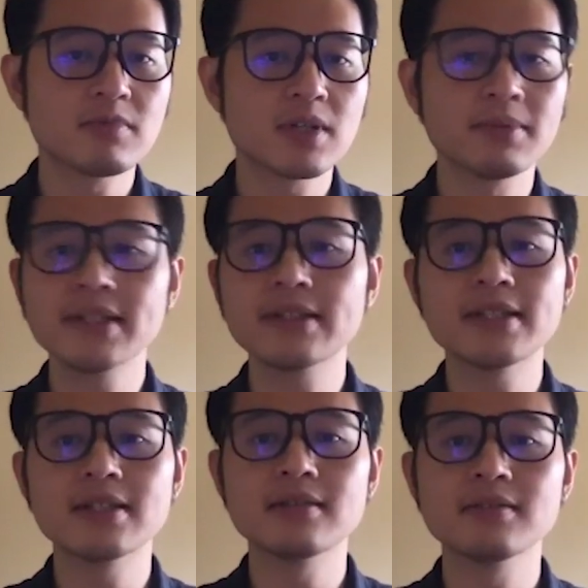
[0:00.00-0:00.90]

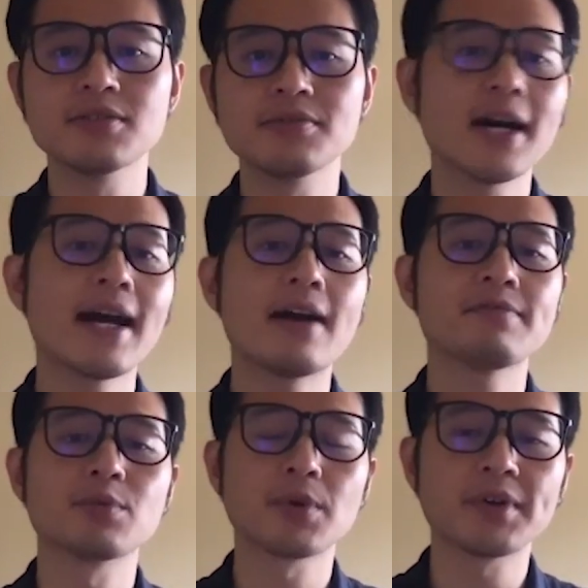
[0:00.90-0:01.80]
completely do not have
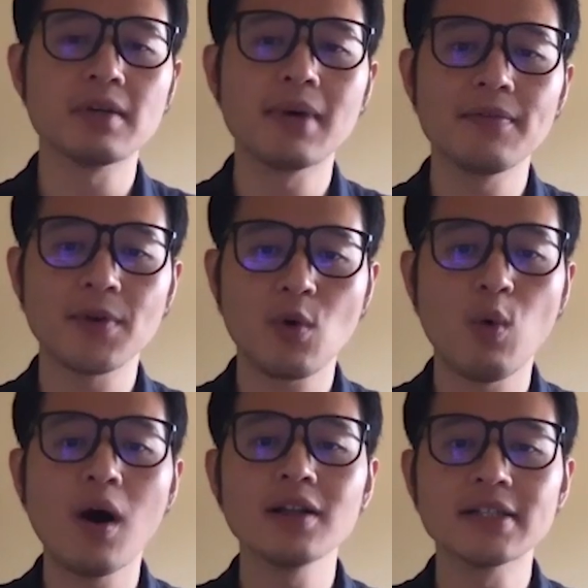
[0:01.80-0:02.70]
to worry about the
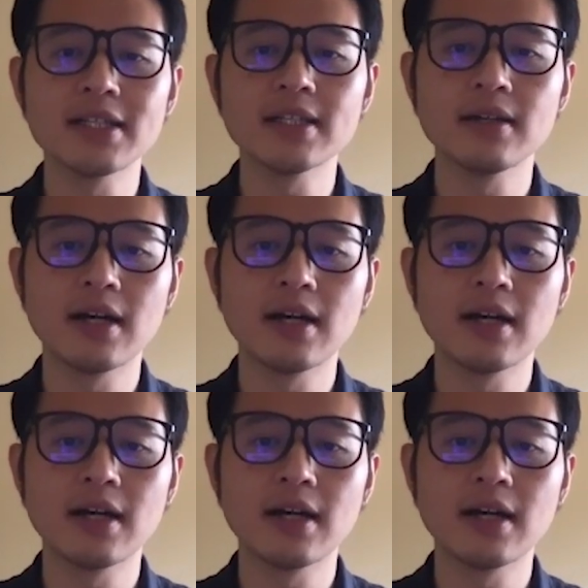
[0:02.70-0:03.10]
quality